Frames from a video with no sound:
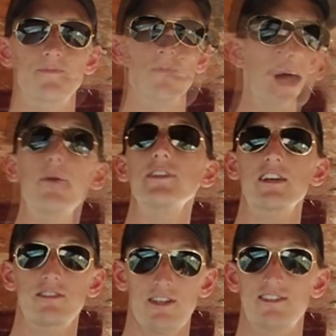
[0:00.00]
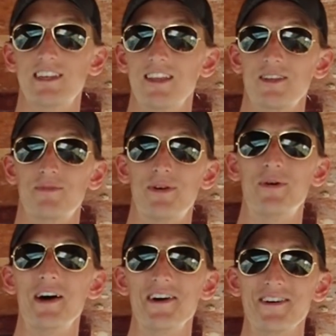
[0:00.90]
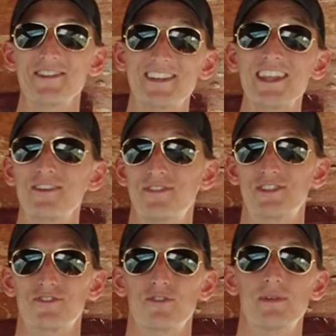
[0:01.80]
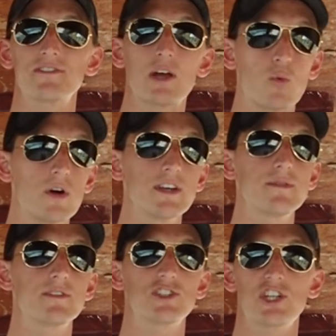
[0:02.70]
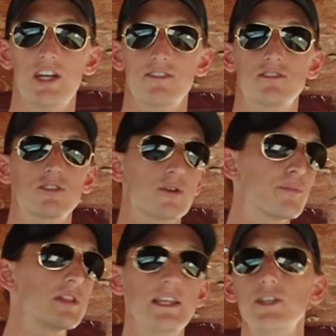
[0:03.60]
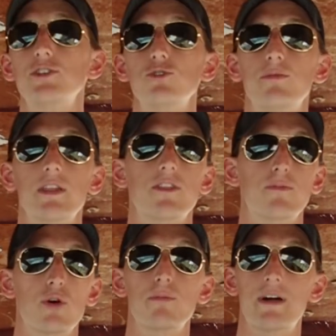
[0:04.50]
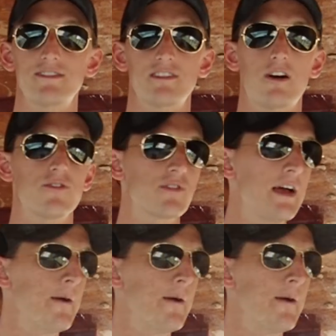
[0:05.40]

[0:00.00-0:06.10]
That was actually a selling feature for me, is I wanted the chance to completely do the boat myself.